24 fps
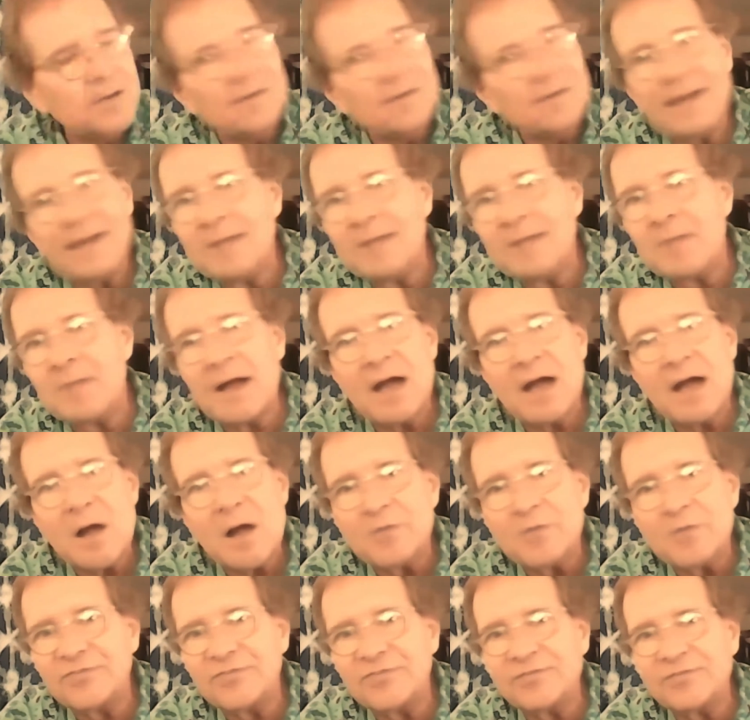that at my
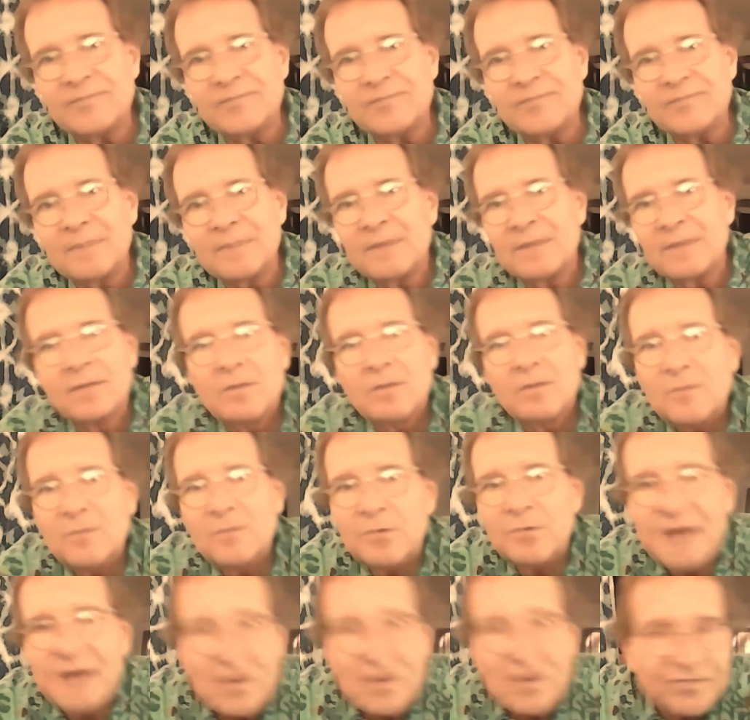house
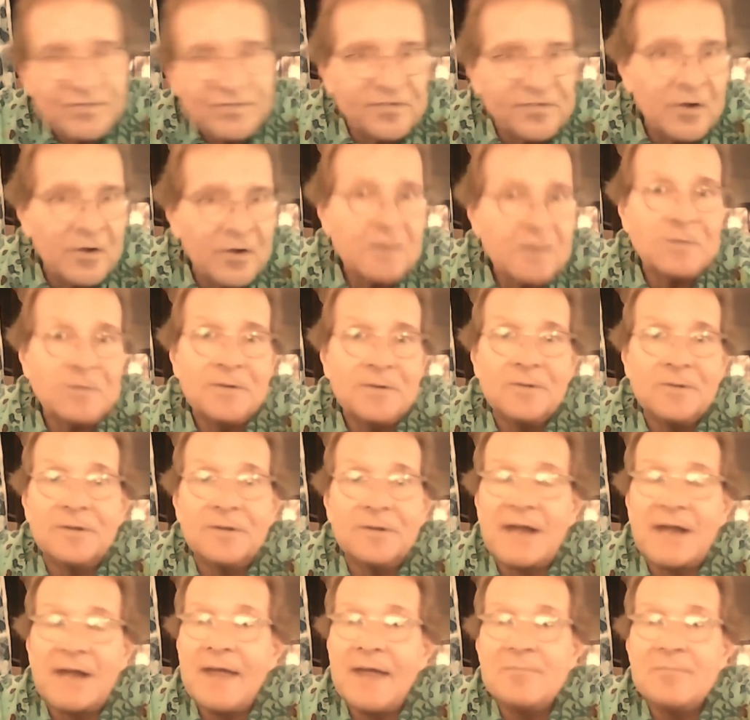when I was very
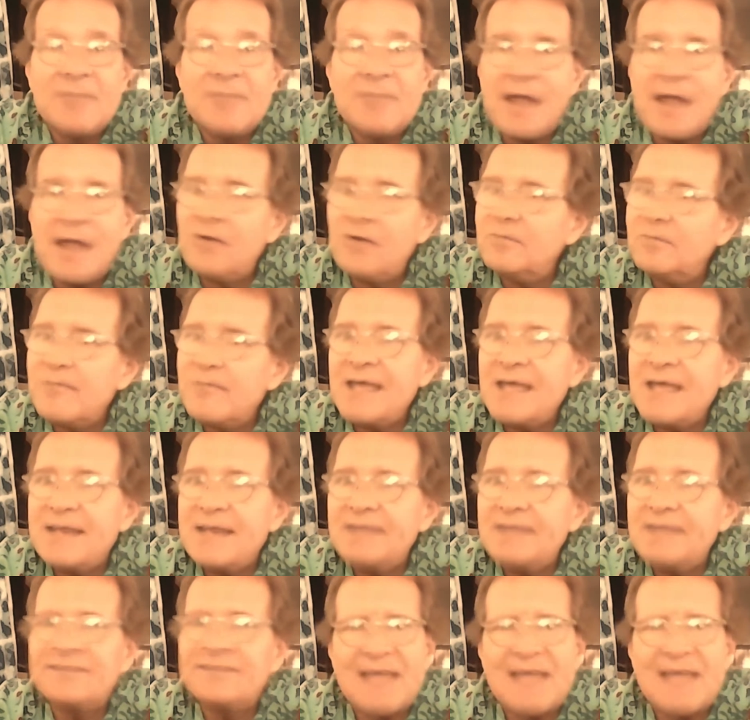little. And I
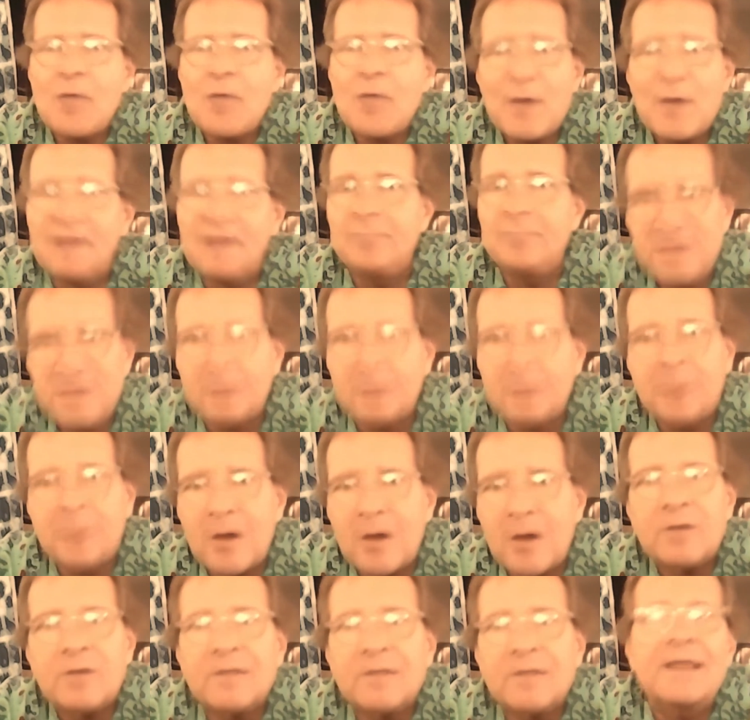want to be a
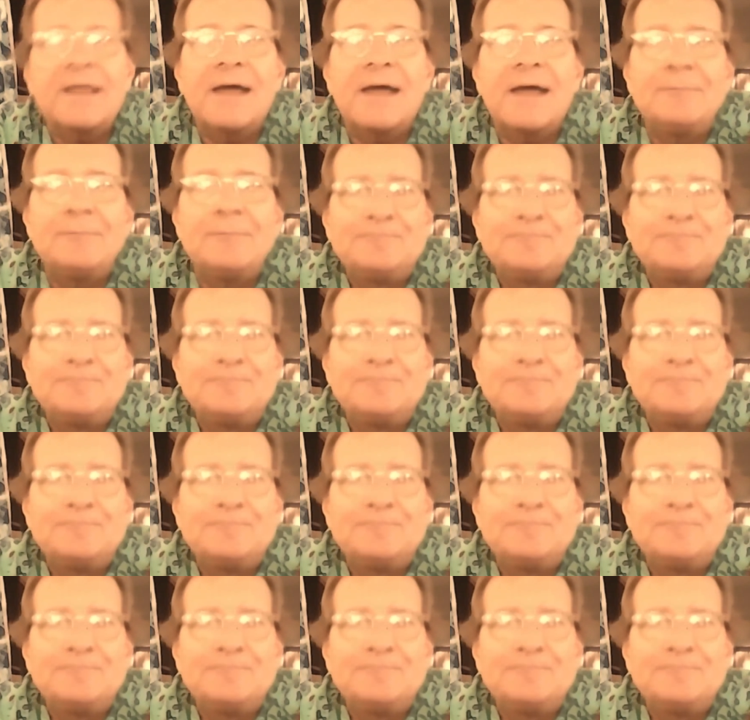part of that.